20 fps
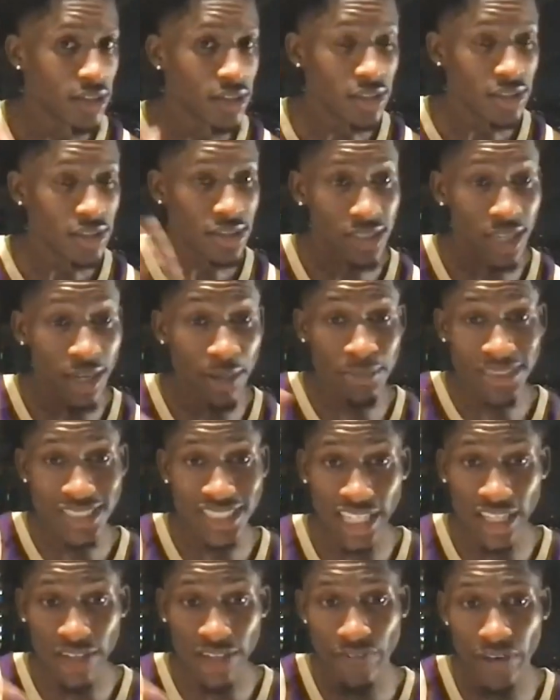Some
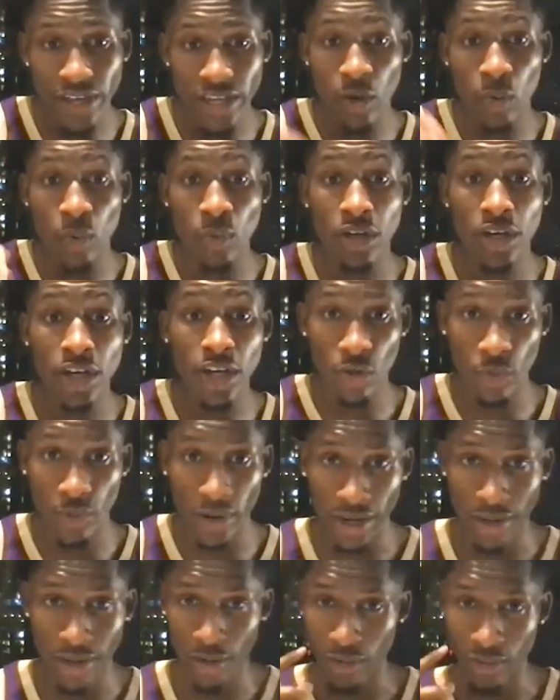seed fell on good
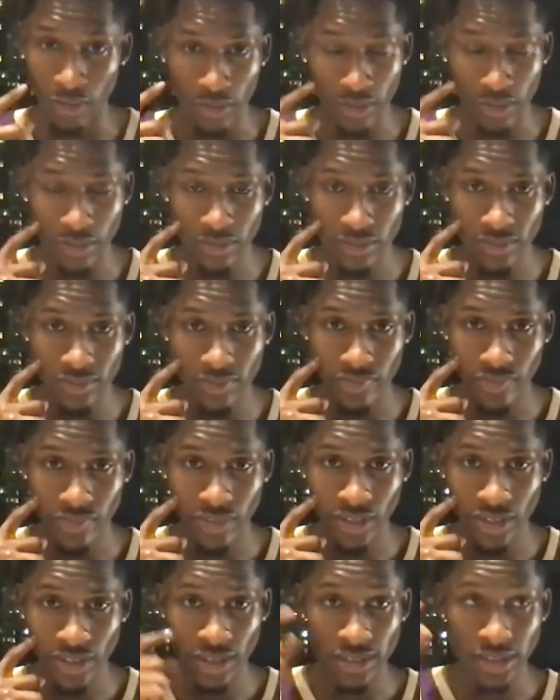ground.
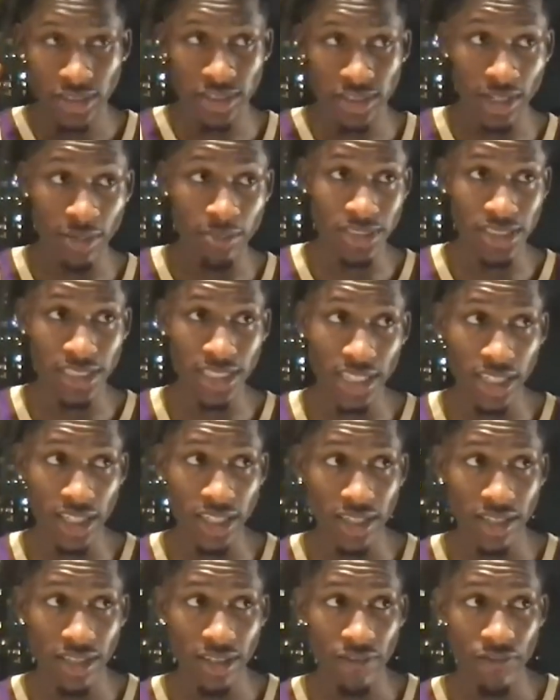Some
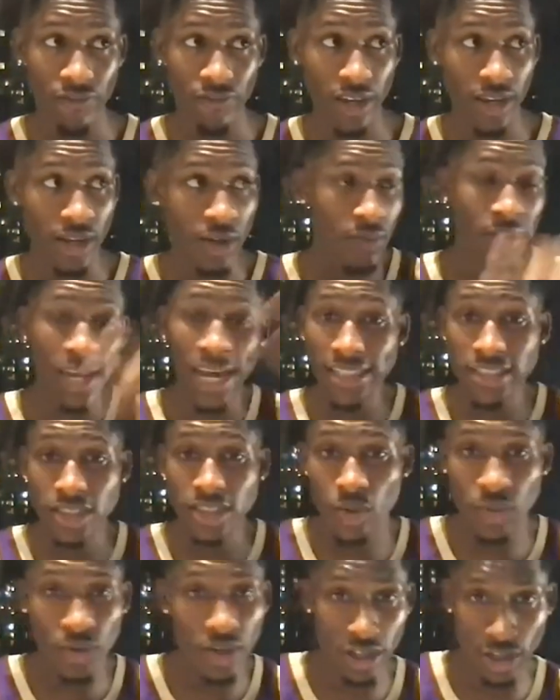seed fell on not
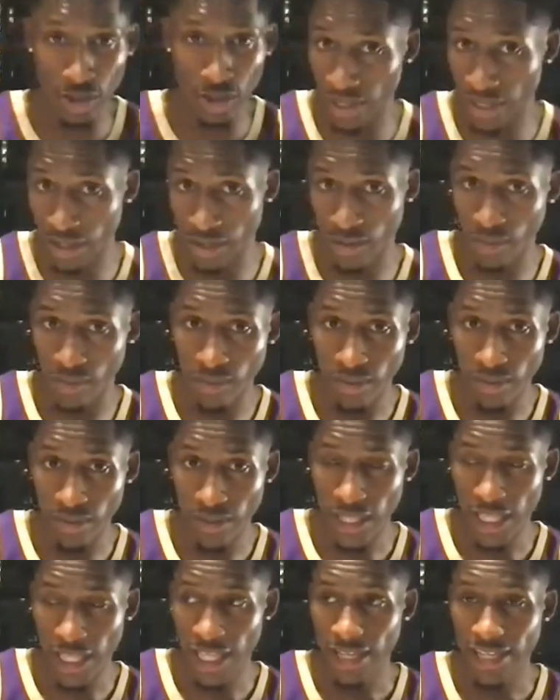so good ground.
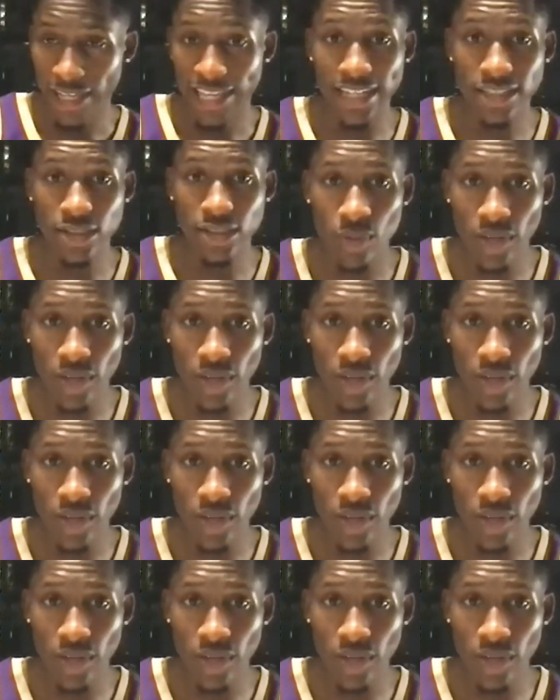Guess